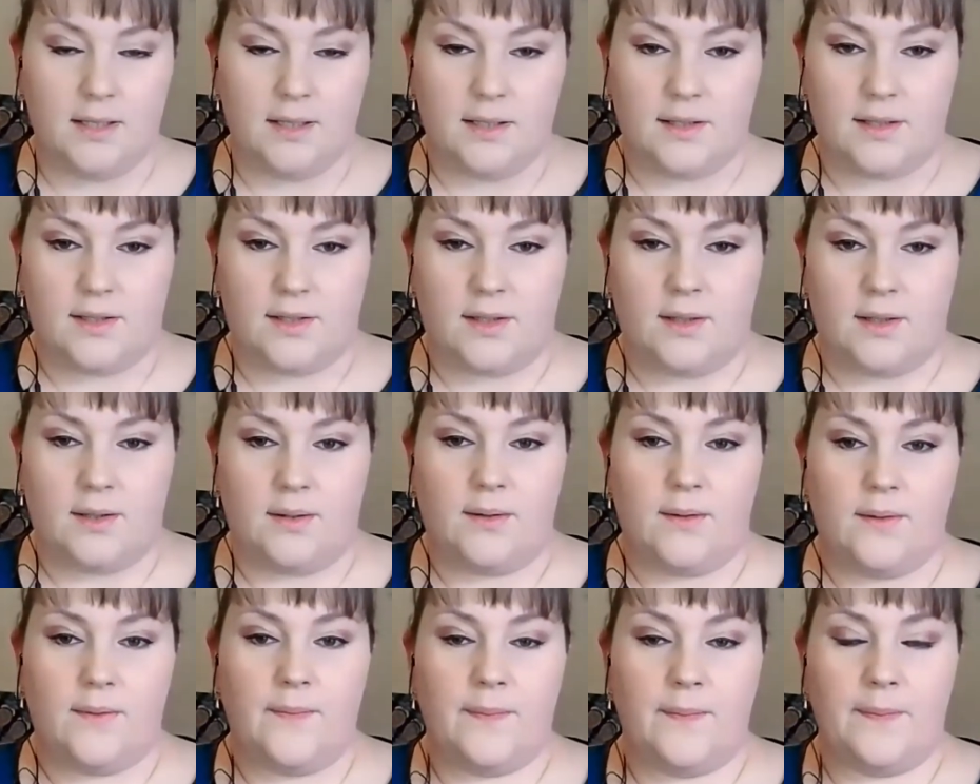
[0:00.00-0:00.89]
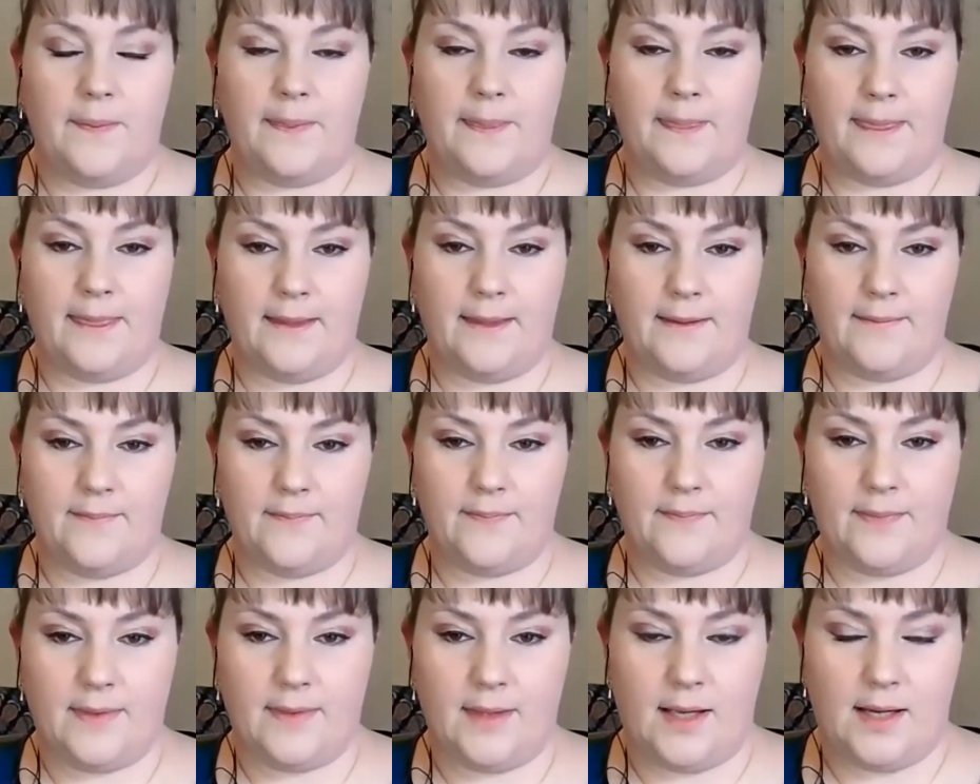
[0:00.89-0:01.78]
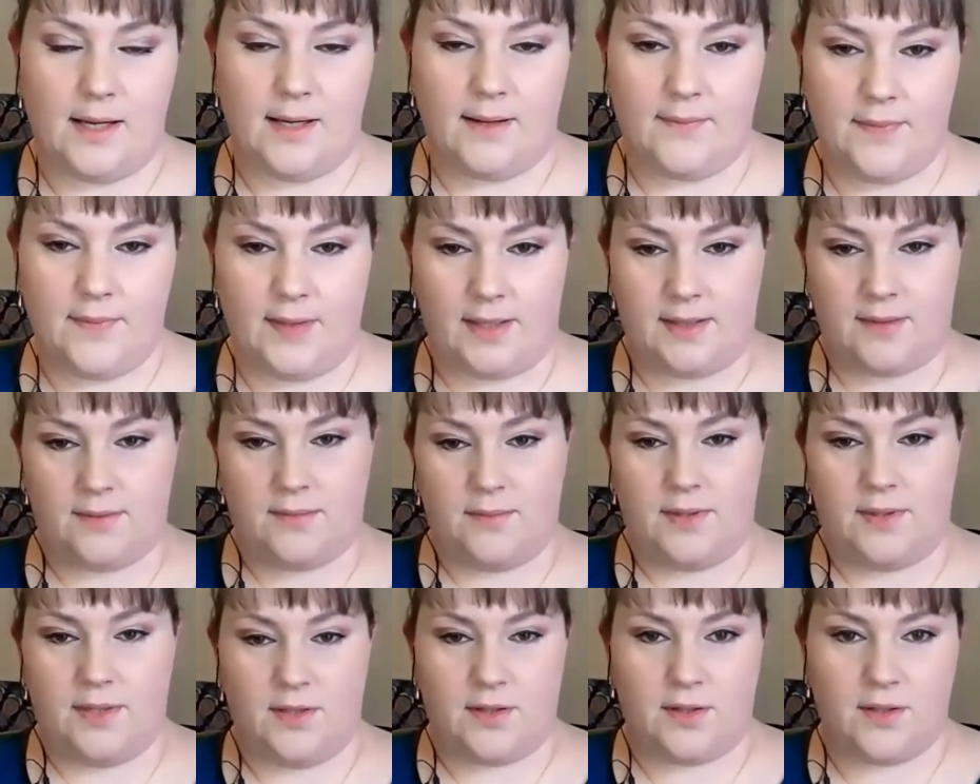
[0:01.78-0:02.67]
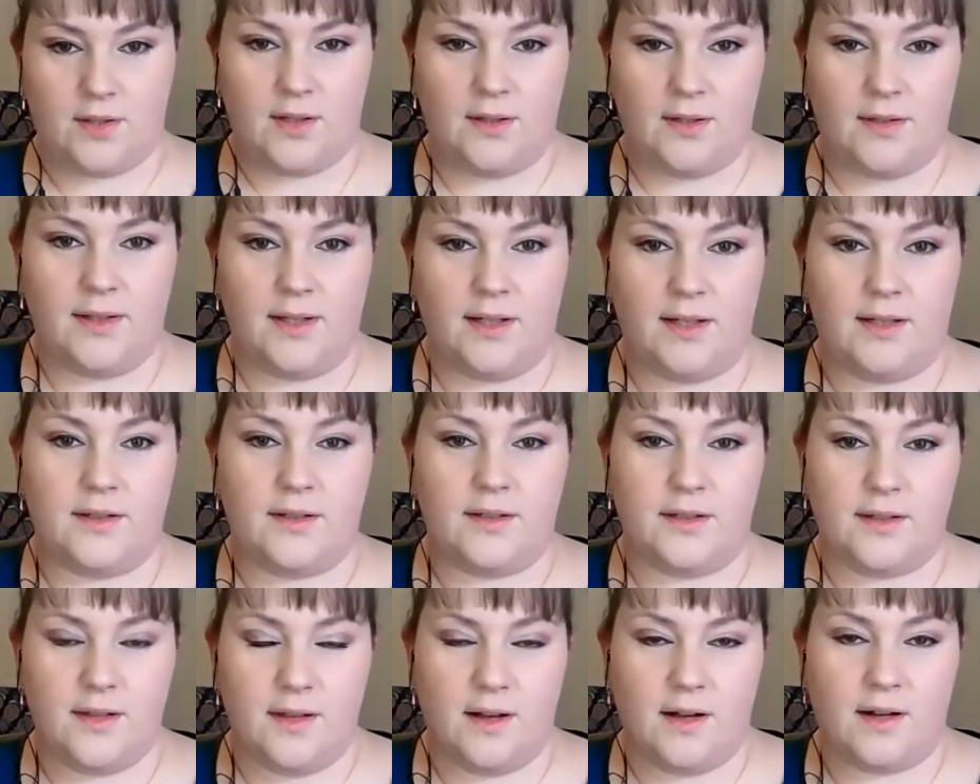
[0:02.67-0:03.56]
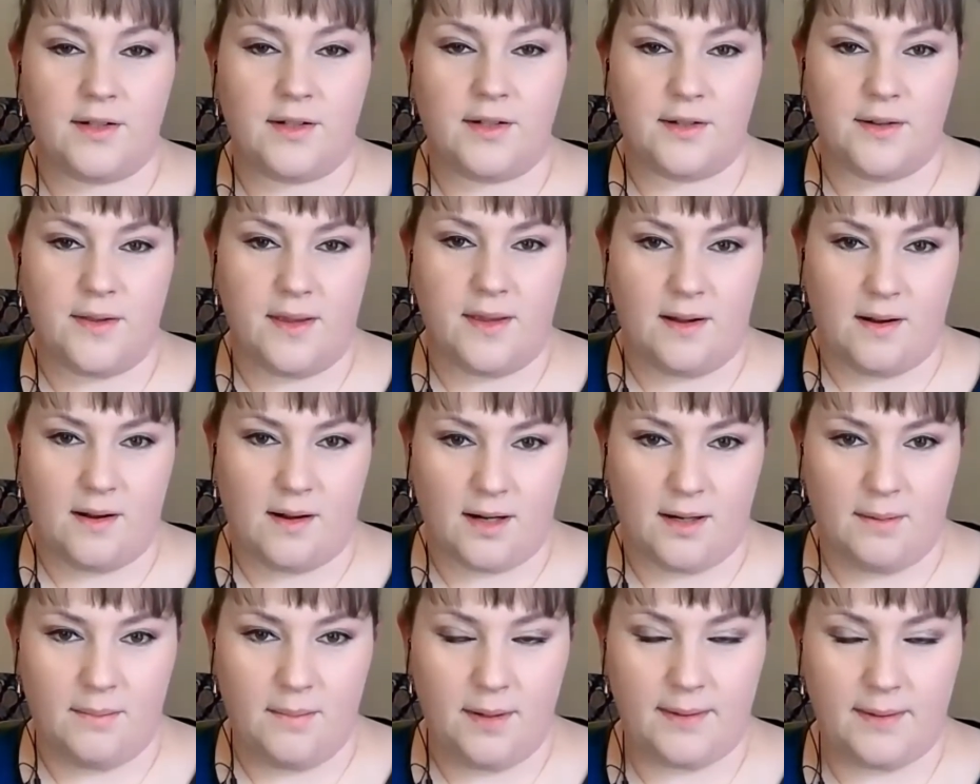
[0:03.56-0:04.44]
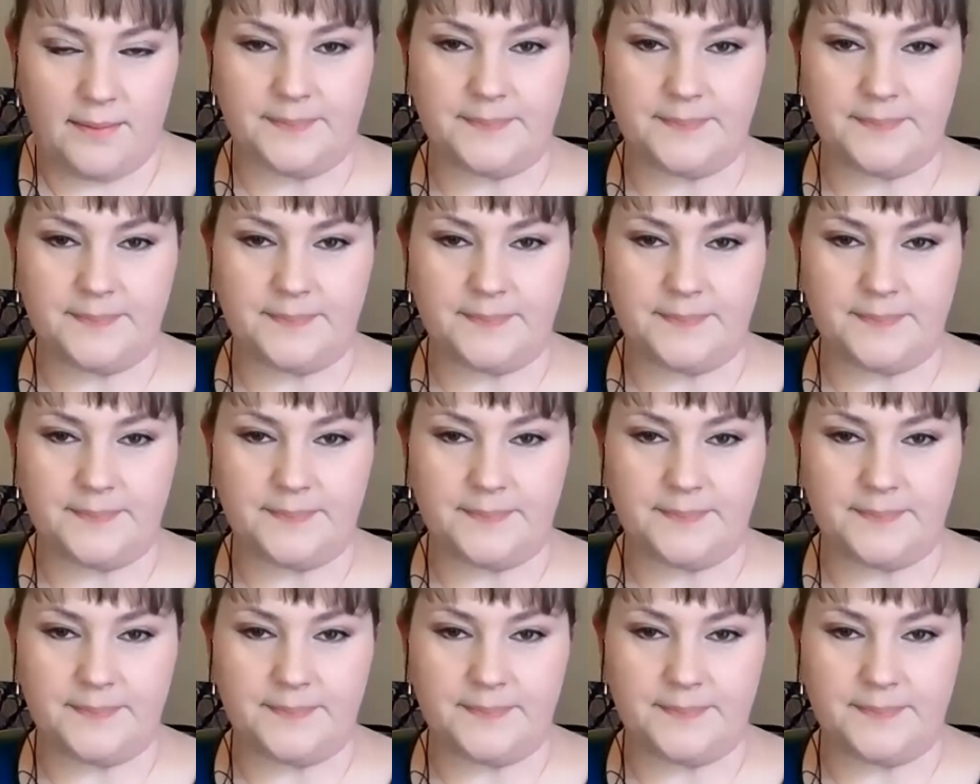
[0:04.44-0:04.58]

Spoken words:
So that's, we just call it the under the arm.